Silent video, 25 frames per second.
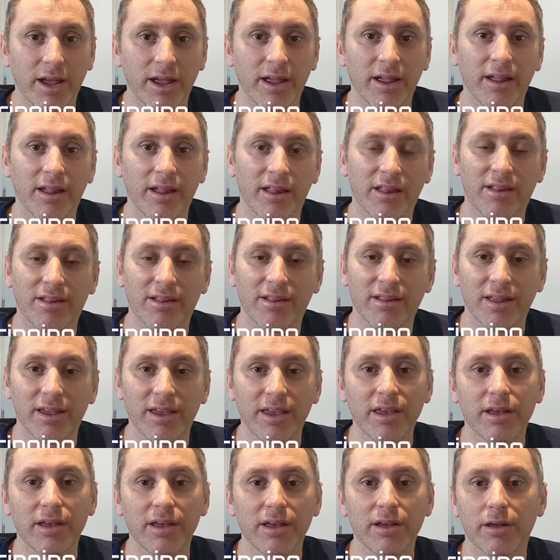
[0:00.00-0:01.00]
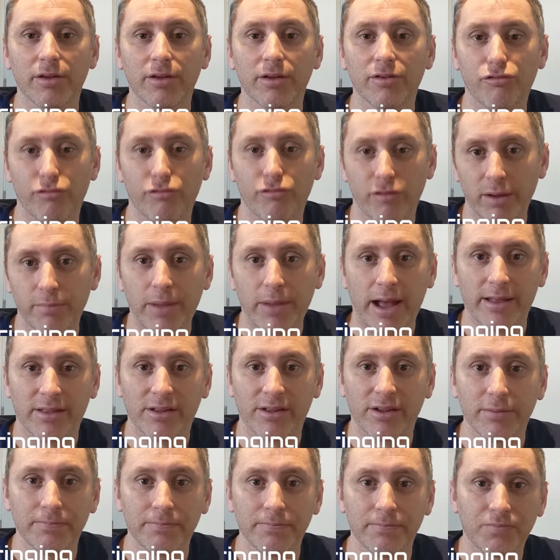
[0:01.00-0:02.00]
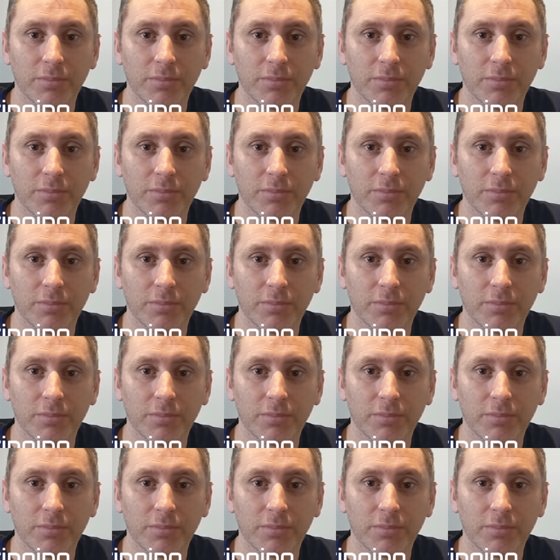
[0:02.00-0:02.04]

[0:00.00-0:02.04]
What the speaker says: is the string pattern,